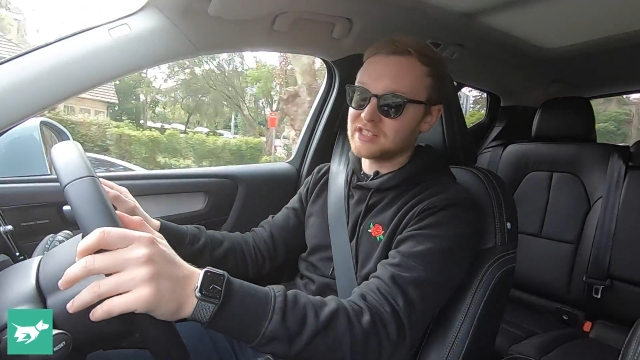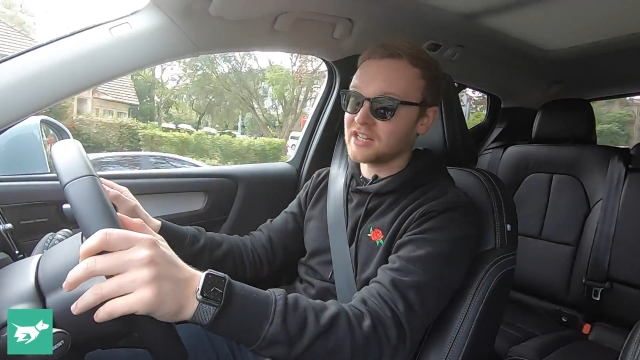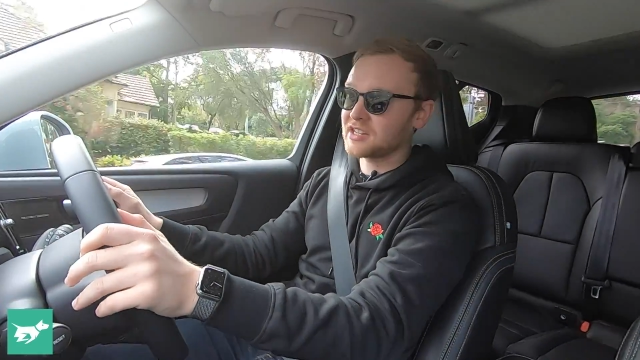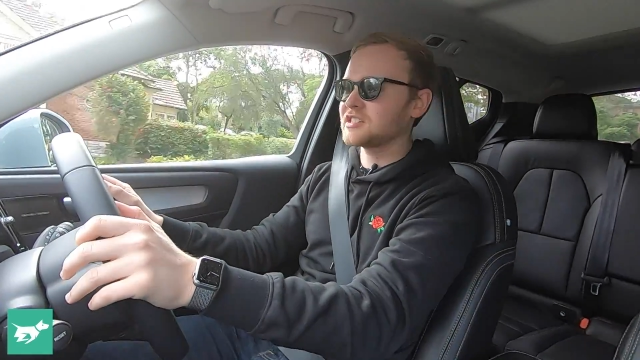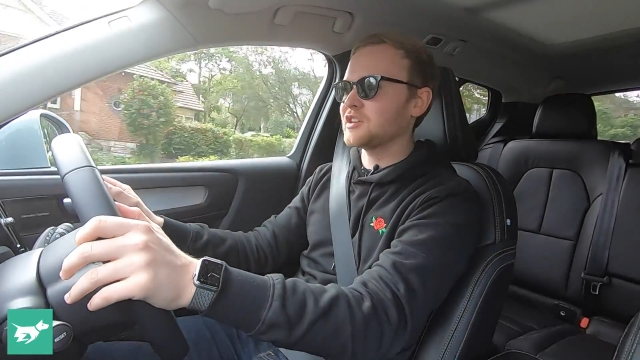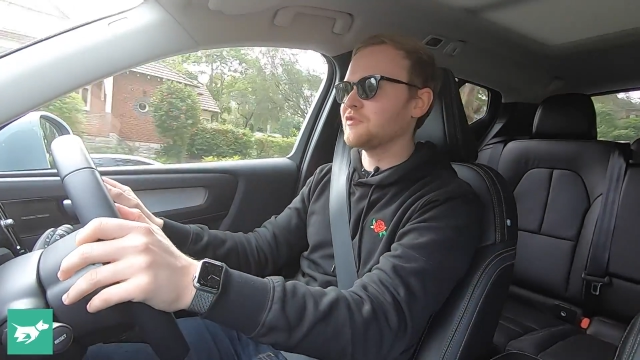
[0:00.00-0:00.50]
the
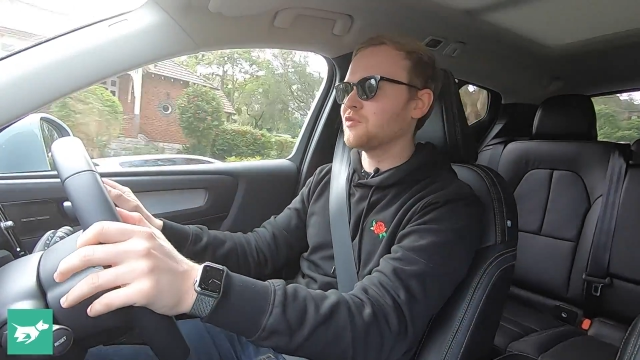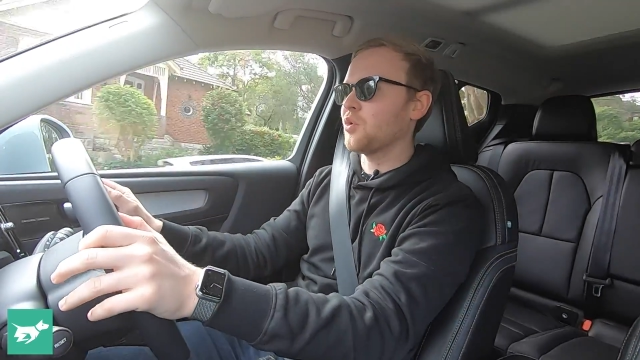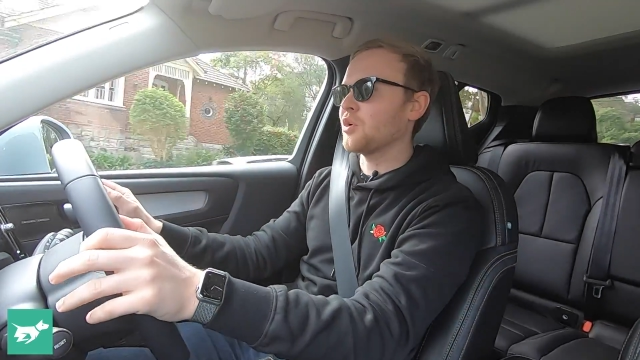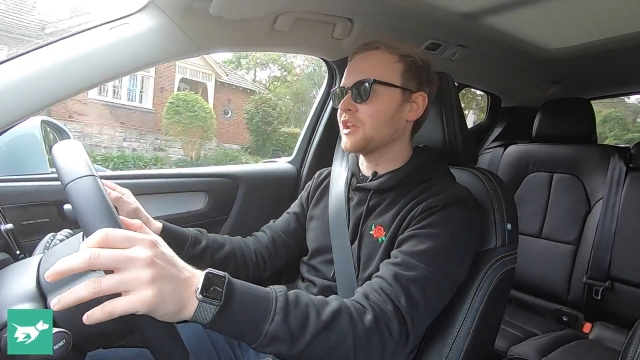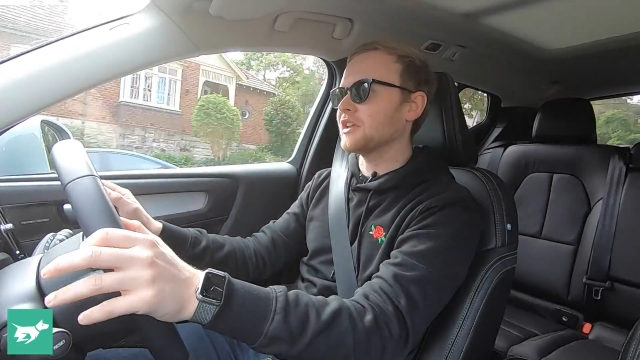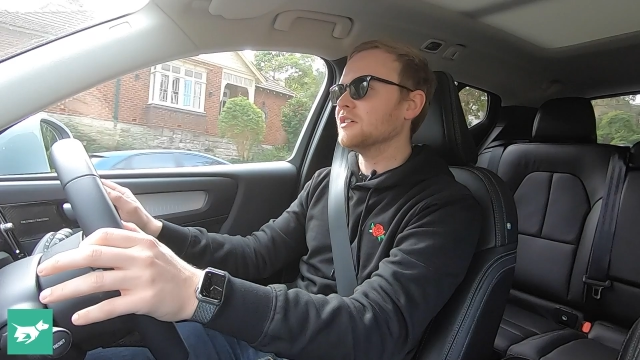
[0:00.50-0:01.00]

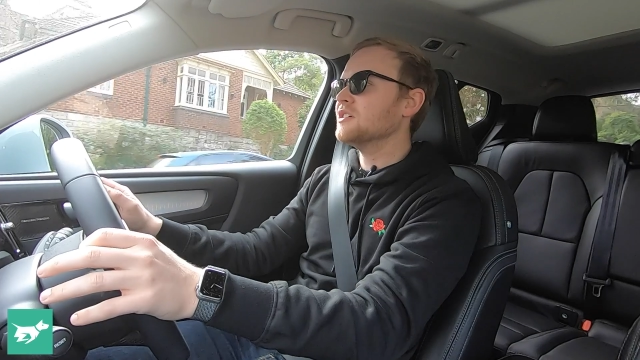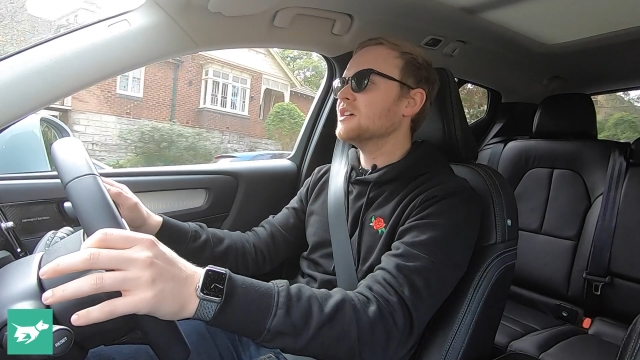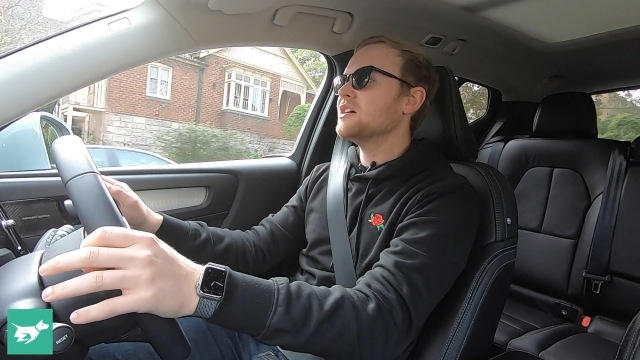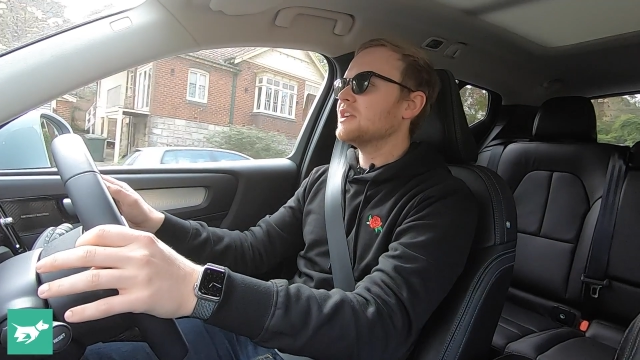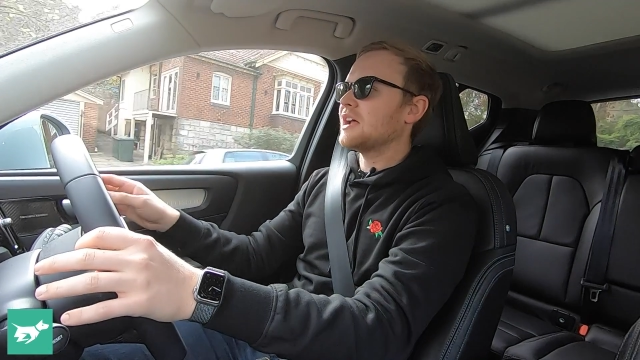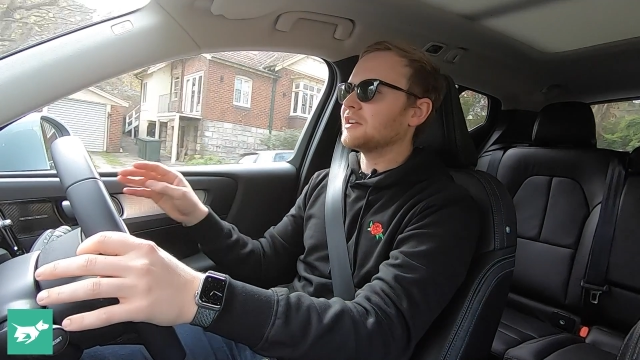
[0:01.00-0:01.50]
XC40.
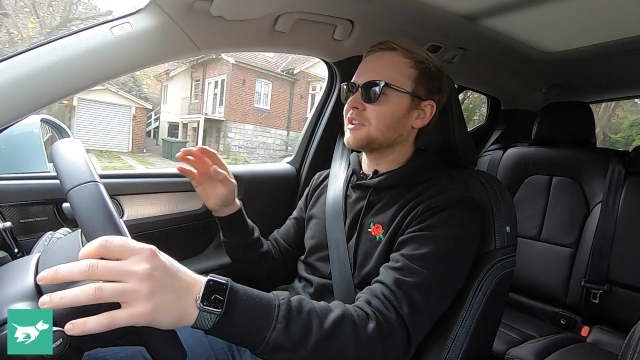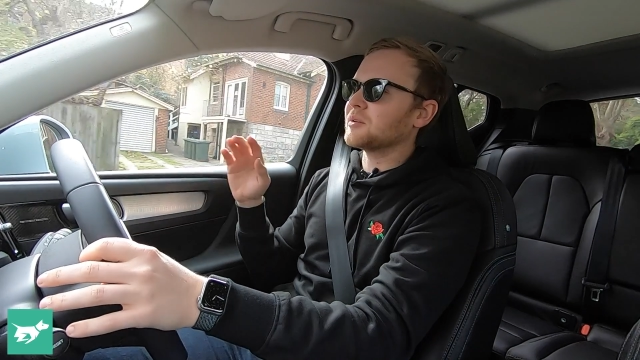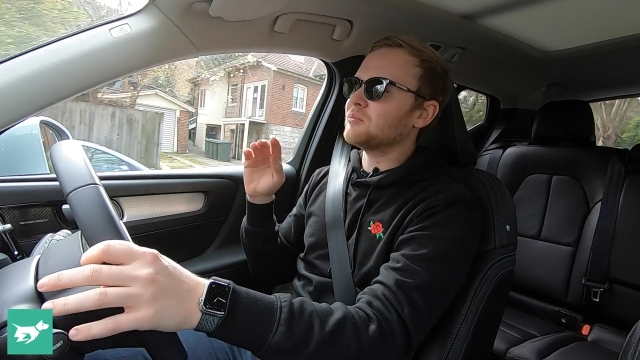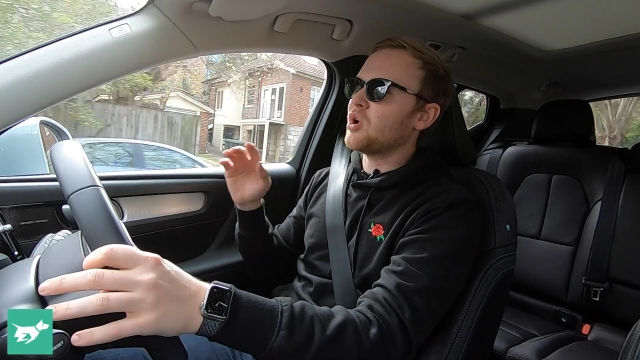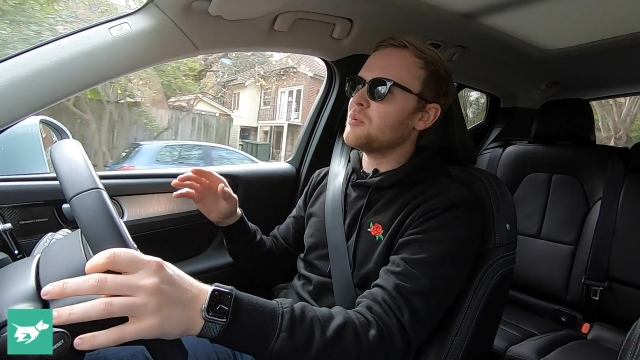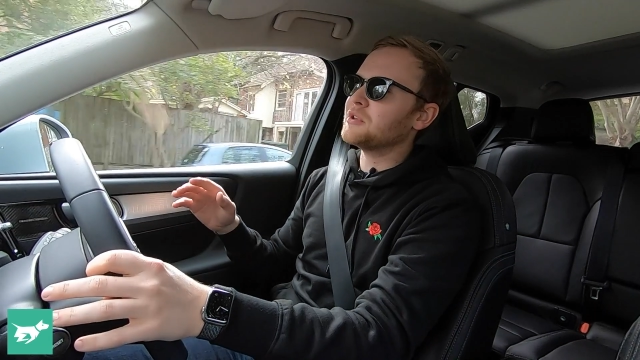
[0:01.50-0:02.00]
And at
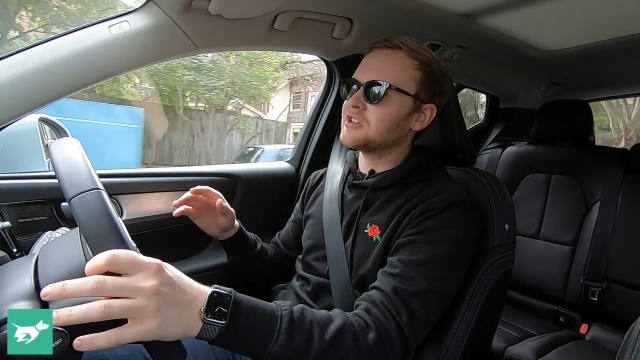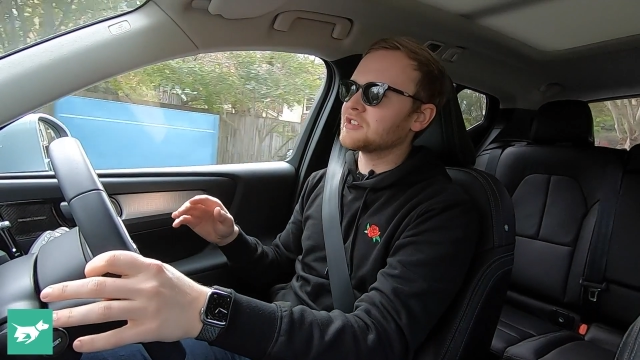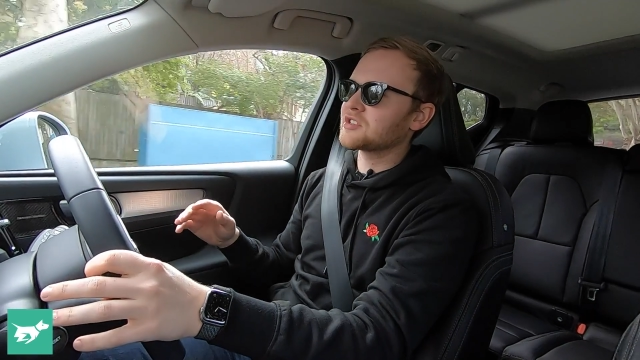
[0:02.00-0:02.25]
the moment in